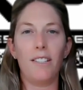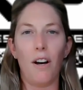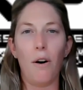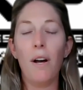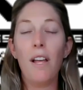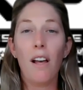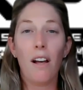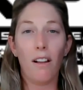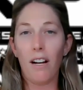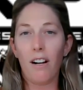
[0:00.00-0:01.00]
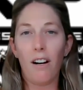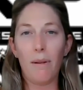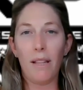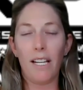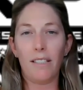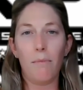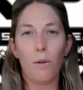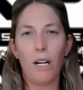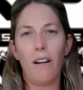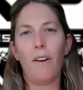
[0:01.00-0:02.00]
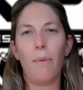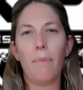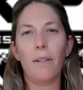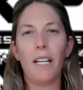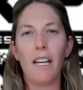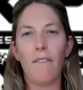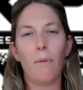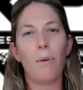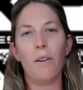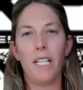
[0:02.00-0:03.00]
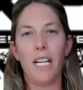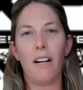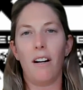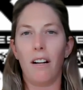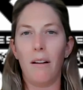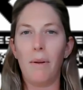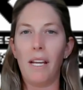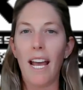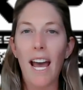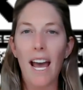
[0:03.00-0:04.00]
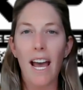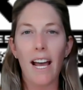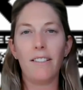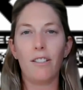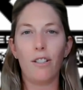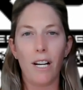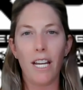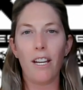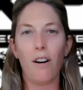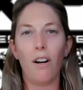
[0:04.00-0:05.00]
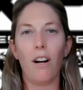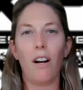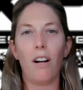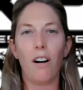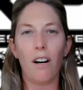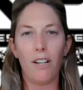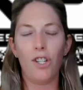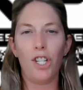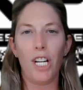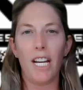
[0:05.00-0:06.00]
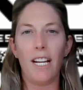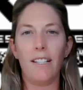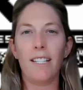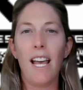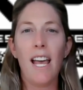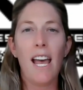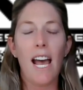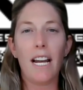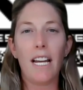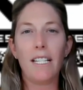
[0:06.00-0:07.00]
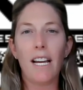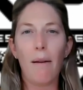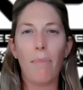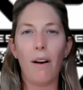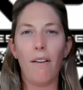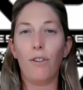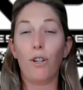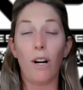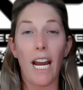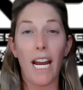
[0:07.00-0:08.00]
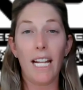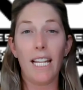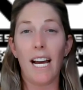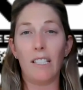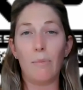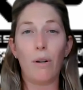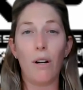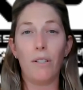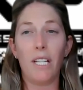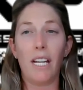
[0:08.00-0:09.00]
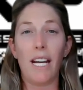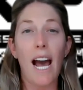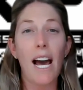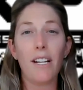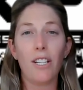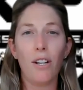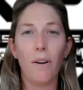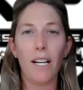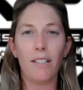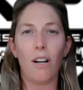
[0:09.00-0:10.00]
So a lot of common things in the morning for people to eat for protein are going to be eggs, Greek yogurt, cottage cheese, any type of grain that has protein added to it.